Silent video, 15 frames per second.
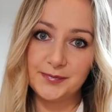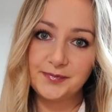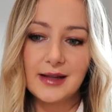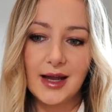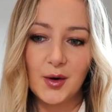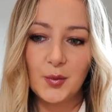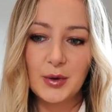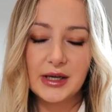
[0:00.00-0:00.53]

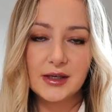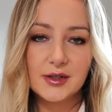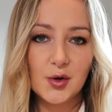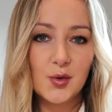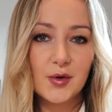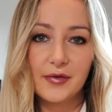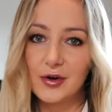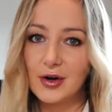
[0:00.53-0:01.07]
Now, we could
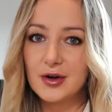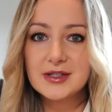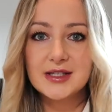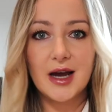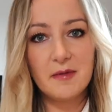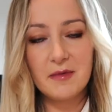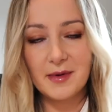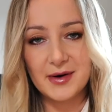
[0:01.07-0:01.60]
talk for a long
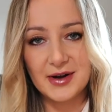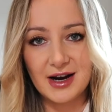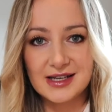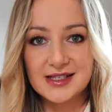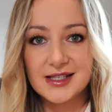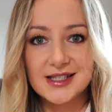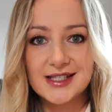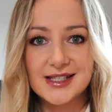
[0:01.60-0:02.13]
time about I
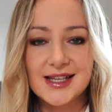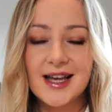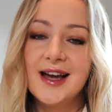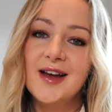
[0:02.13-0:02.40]
S As,